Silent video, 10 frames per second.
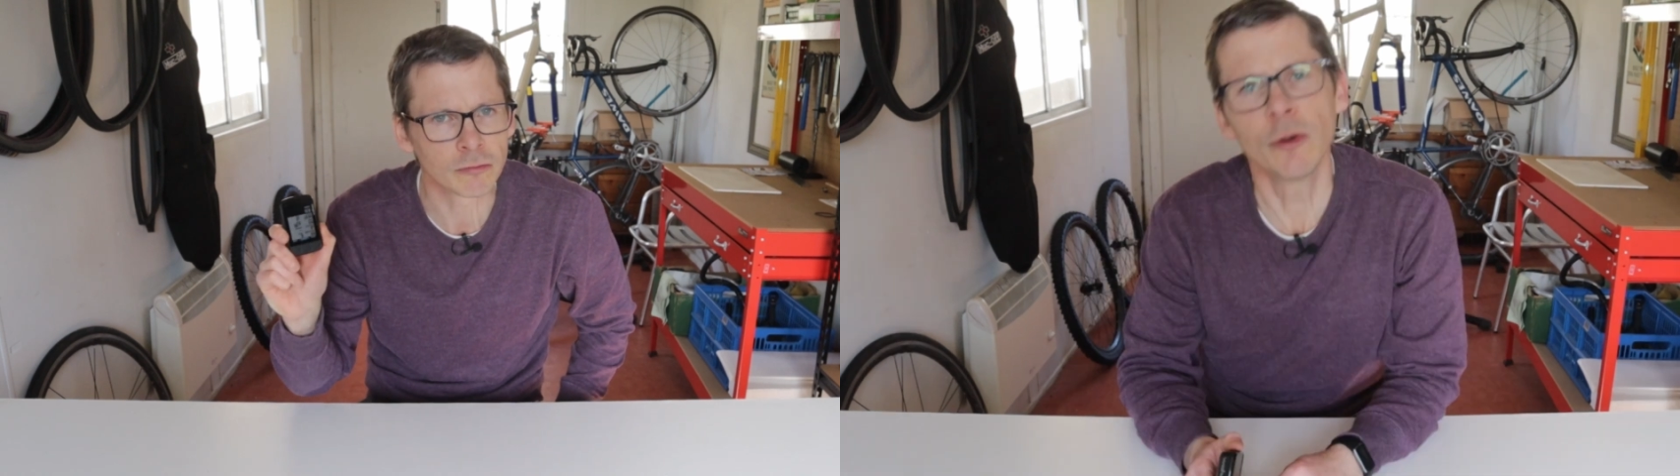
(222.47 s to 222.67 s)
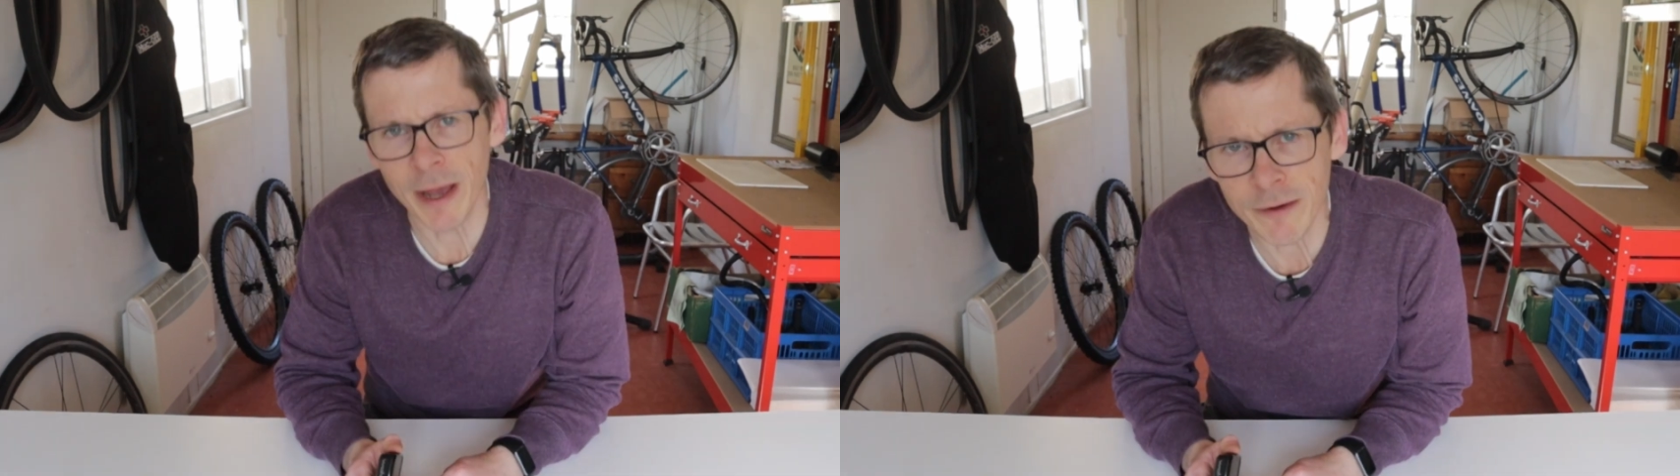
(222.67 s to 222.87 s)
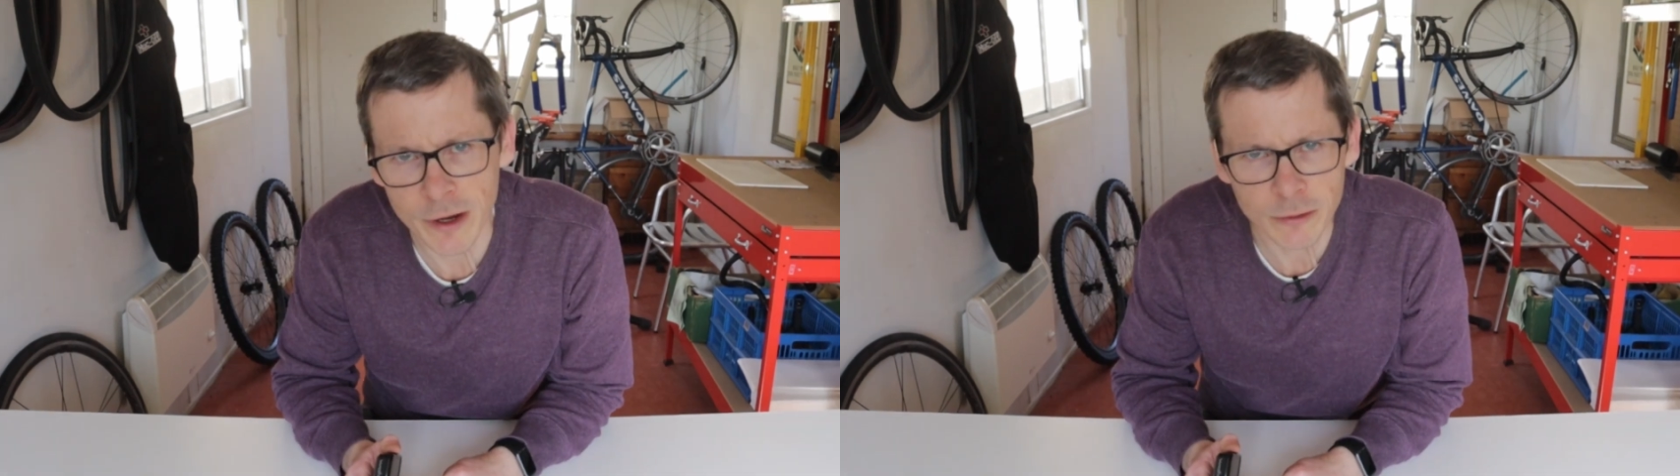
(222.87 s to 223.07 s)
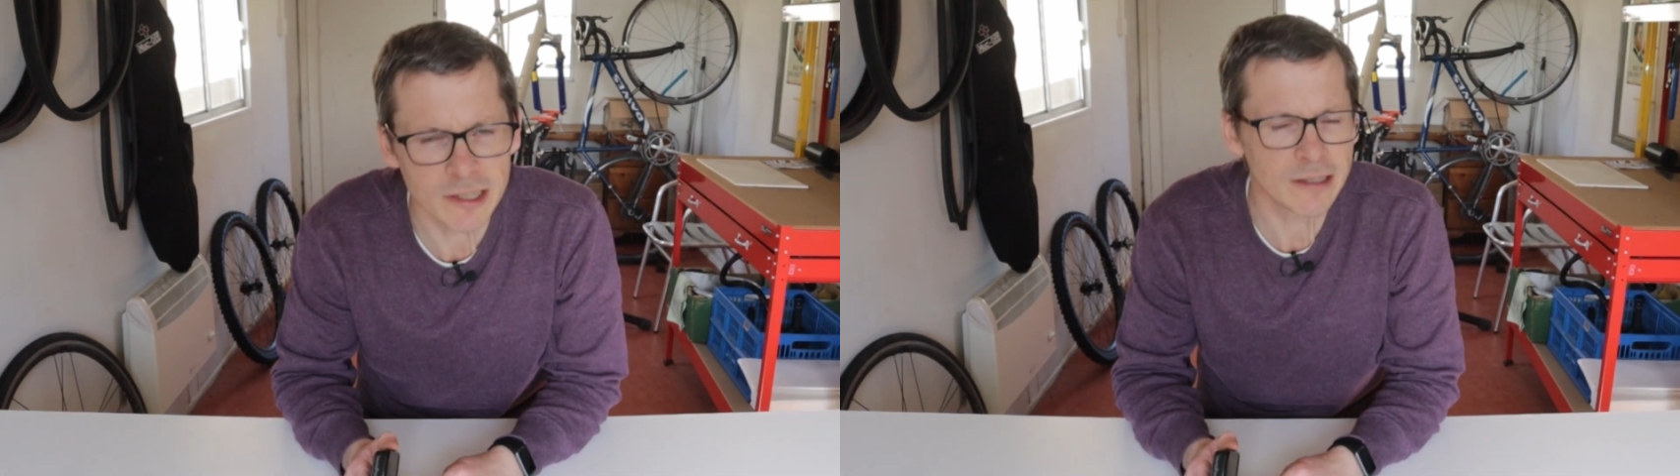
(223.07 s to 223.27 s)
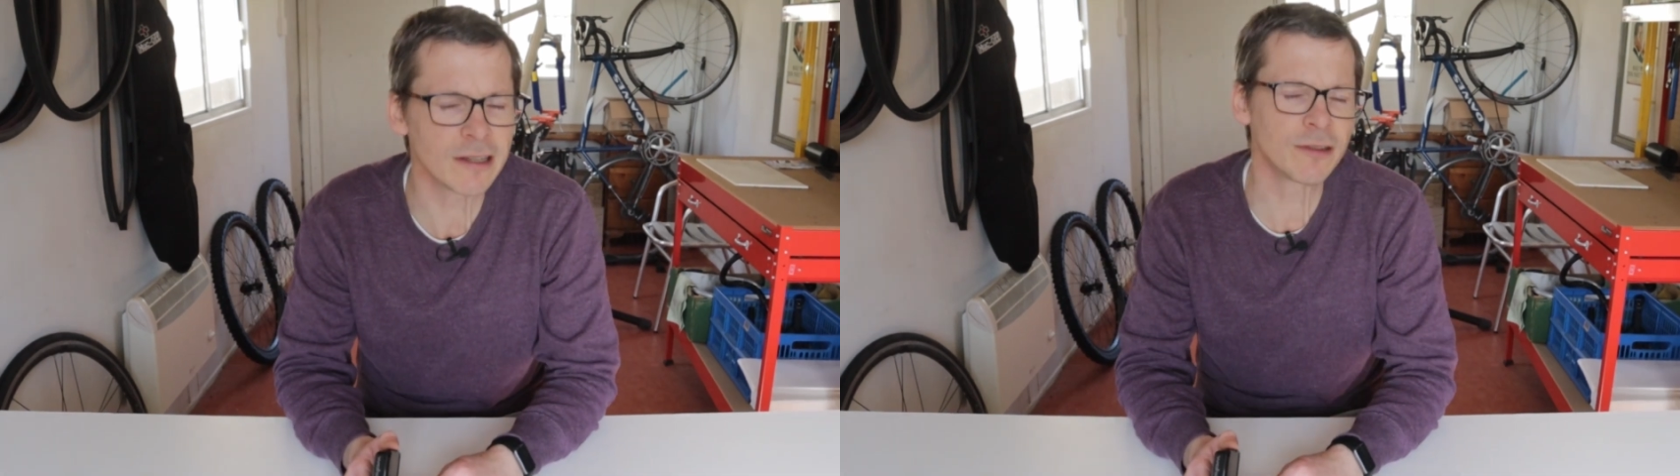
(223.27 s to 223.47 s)
You may have
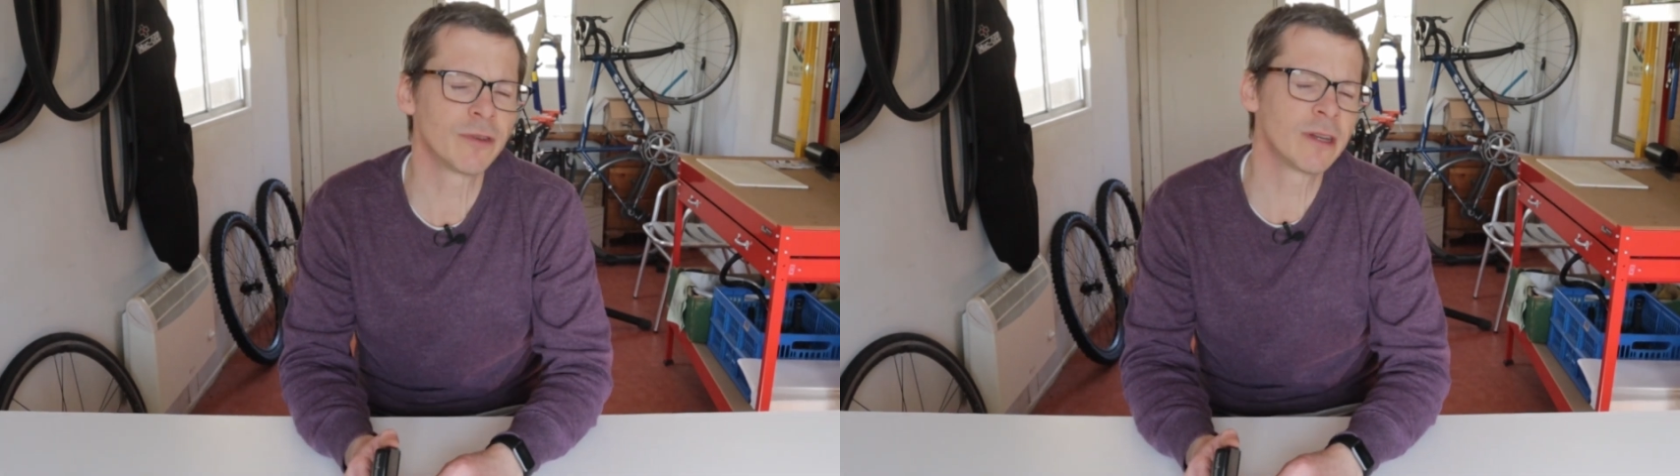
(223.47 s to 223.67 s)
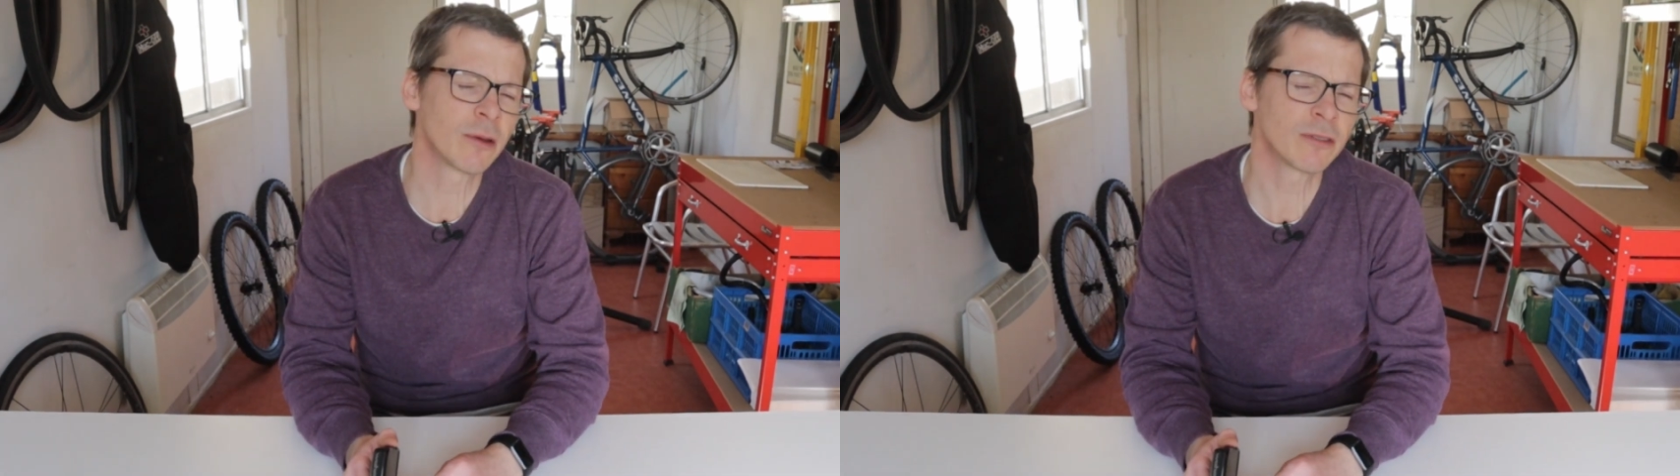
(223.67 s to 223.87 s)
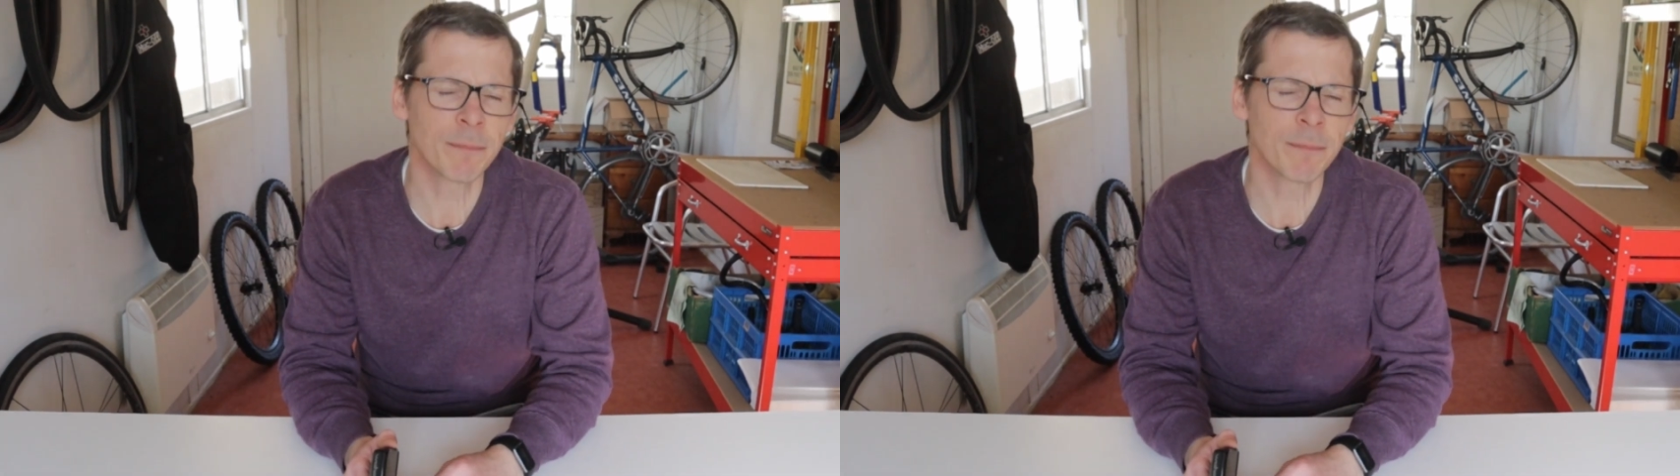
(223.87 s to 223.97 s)
noticed this video is